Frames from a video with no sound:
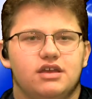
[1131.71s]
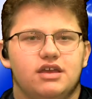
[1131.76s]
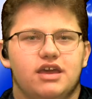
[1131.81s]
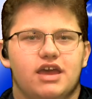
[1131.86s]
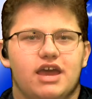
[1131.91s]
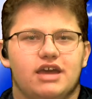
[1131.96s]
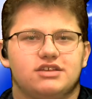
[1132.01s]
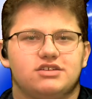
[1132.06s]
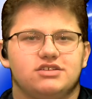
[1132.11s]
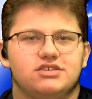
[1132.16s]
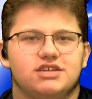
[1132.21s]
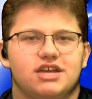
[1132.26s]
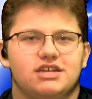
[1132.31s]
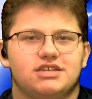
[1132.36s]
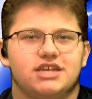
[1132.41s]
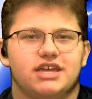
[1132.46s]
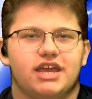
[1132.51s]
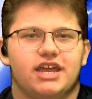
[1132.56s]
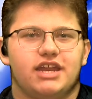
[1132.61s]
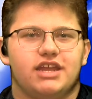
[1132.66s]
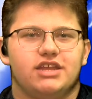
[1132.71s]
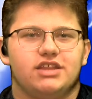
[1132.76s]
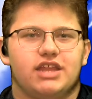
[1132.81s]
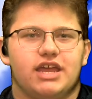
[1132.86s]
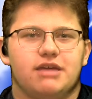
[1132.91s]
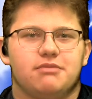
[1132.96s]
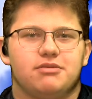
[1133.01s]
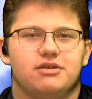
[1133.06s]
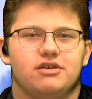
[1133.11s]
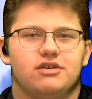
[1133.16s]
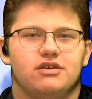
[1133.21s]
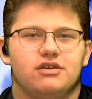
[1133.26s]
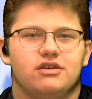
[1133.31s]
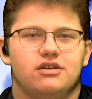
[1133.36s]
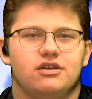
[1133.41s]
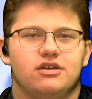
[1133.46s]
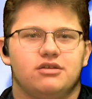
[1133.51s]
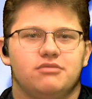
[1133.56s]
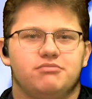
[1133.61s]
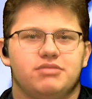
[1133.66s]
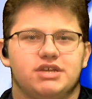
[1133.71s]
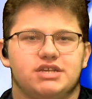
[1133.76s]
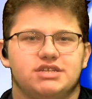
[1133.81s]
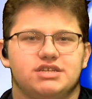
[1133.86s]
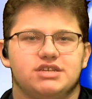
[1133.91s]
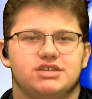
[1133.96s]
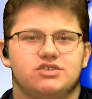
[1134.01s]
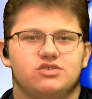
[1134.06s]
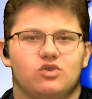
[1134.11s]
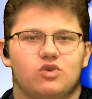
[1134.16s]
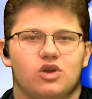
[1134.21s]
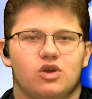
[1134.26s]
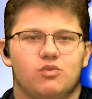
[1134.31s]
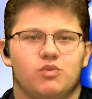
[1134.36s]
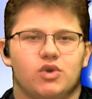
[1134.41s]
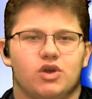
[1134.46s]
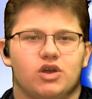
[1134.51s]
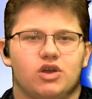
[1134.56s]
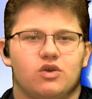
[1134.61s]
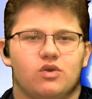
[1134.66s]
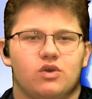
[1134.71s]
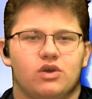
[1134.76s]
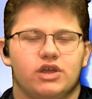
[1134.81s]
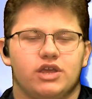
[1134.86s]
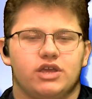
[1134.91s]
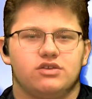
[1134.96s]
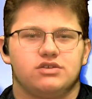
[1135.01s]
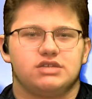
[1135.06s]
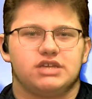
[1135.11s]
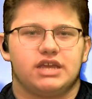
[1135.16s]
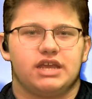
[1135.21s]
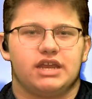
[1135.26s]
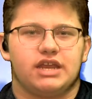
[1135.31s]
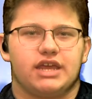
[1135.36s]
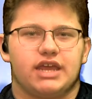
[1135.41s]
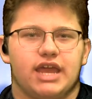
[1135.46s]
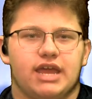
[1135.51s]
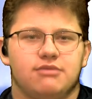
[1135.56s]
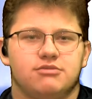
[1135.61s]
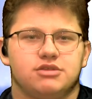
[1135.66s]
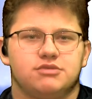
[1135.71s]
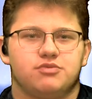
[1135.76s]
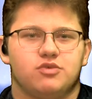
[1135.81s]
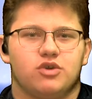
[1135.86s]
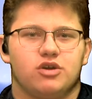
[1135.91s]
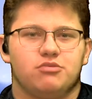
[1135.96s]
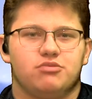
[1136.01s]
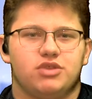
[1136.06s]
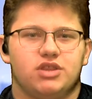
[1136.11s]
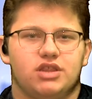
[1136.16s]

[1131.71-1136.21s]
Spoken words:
Exercising any labor, business, or work, or using any game, sport,